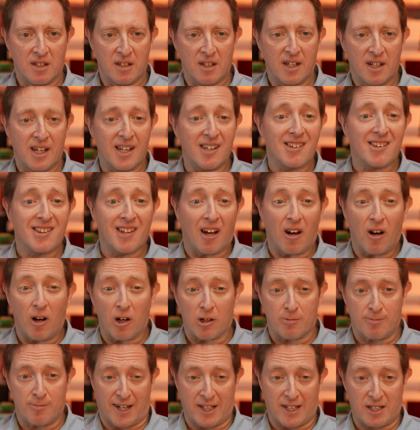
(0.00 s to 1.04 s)
It's dark
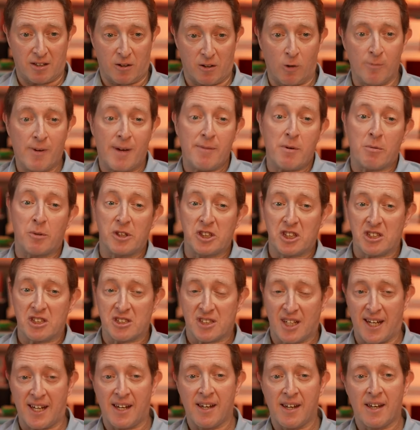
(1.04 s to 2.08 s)
matter, or maybe we should
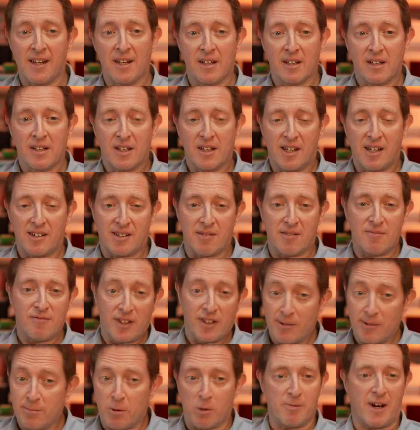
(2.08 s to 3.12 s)
say it's
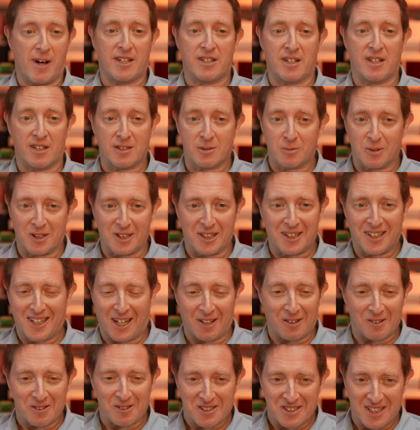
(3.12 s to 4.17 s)
invisible matter as we
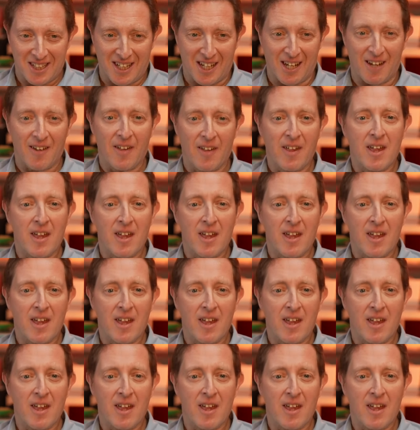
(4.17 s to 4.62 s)
cannot see it,